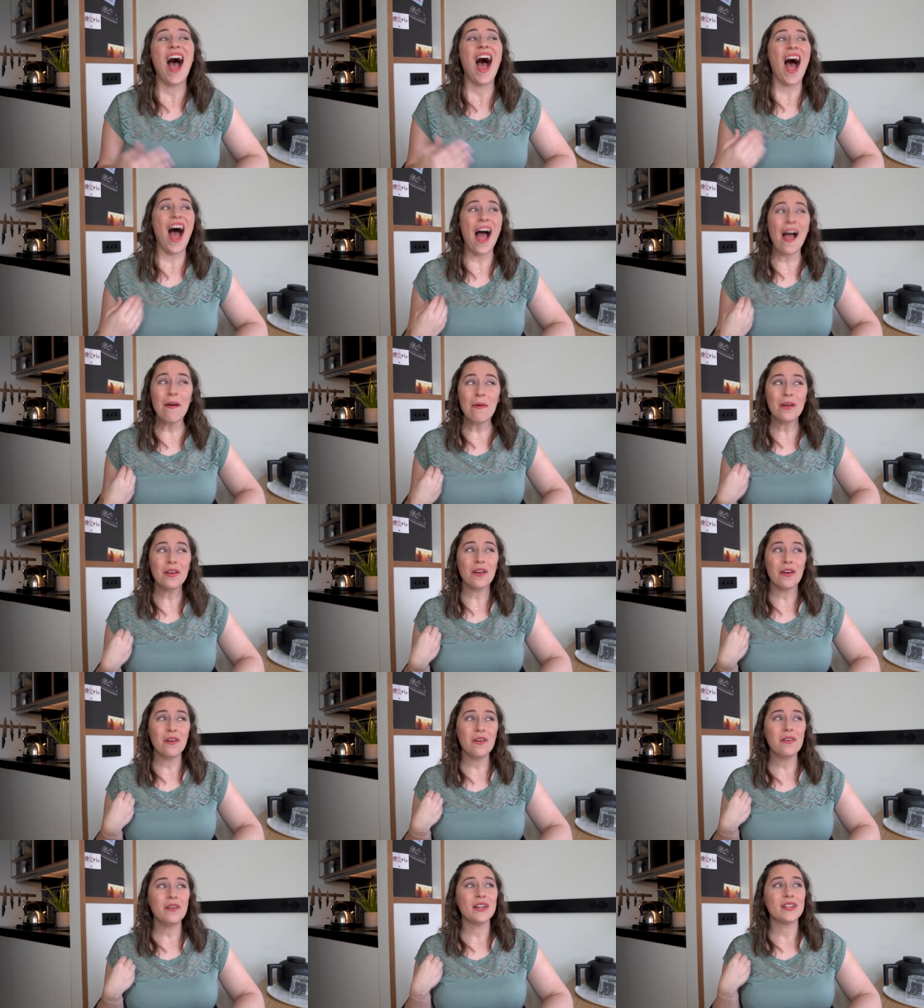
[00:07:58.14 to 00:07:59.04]
I would
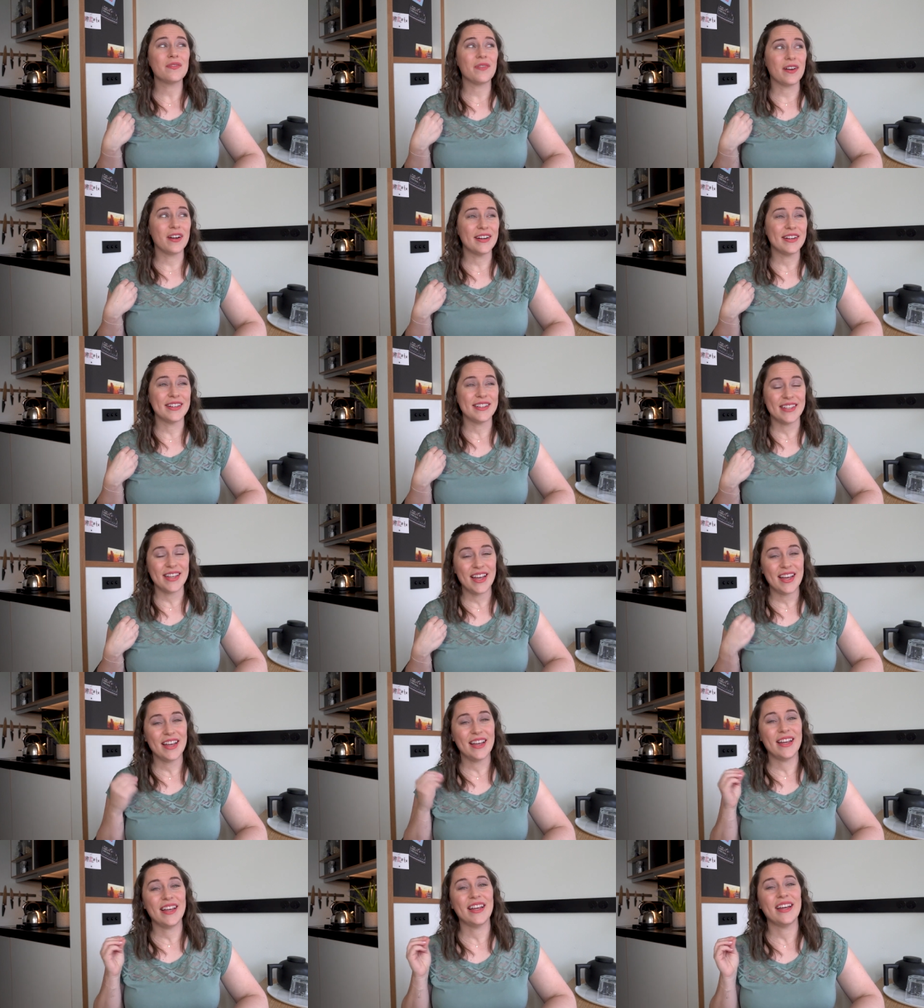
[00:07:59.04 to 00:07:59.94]
go as far to
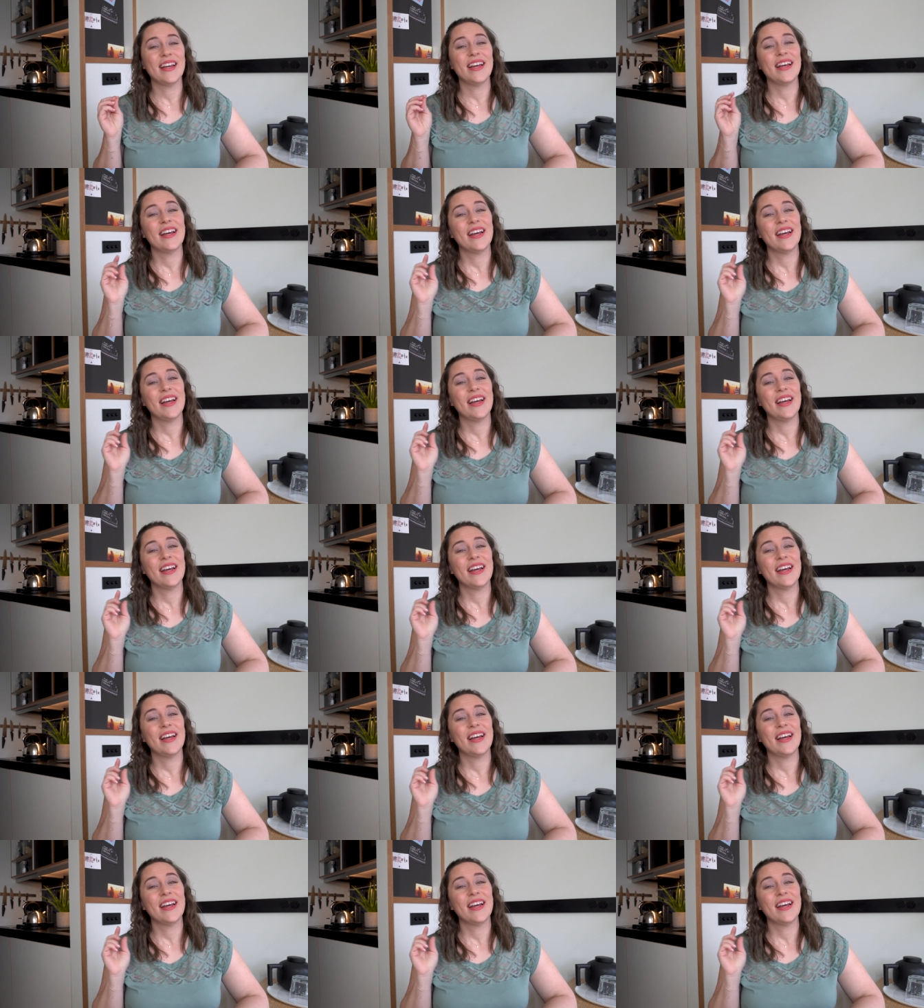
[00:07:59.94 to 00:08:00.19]
say,